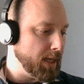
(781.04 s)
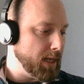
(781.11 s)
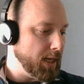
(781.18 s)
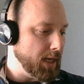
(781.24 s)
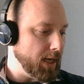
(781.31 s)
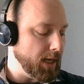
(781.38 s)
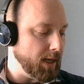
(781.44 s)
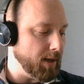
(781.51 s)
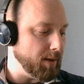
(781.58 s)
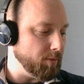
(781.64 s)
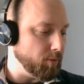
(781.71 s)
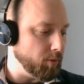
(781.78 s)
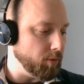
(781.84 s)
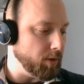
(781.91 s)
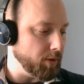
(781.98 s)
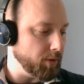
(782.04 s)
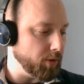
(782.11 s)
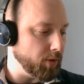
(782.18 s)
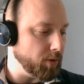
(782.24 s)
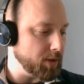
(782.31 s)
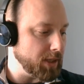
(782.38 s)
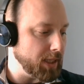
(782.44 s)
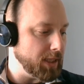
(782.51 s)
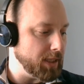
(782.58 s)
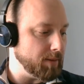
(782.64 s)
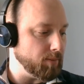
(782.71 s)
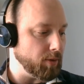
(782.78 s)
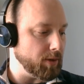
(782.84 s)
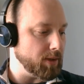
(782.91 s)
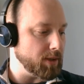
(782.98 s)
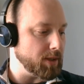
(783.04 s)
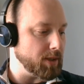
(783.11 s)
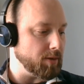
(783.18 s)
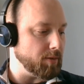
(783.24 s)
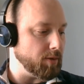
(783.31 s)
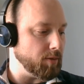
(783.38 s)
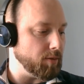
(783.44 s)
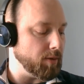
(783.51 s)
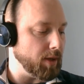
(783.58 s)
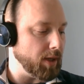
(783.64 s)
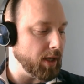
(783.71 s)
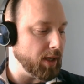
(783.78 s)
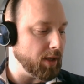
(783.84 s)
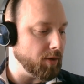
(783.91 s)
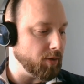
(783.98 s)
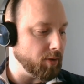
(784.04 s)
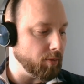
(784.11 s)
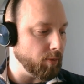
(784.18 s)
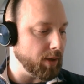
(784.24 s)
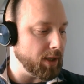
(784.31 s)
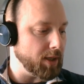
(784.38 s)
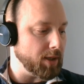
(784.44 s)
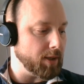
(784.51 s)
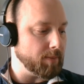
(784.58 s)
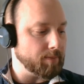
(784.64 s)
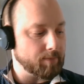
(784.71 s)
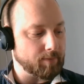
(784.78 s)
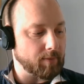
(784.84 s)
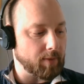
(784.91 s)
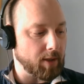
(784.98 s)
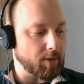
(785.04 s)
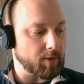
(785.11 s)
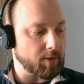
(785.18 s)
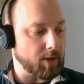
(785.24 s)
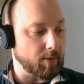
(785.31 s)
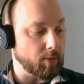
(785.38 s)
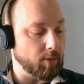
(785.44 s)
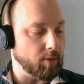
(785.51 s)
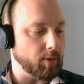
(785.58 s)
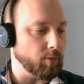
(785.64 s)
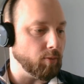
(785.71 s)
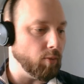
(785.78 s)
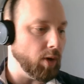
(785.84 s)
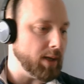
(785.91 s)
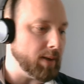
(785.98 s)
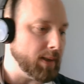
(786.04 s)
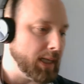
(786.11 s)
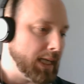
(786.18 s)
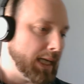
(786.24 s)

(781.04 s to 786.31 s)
Rule 13.03, sub-rule 1.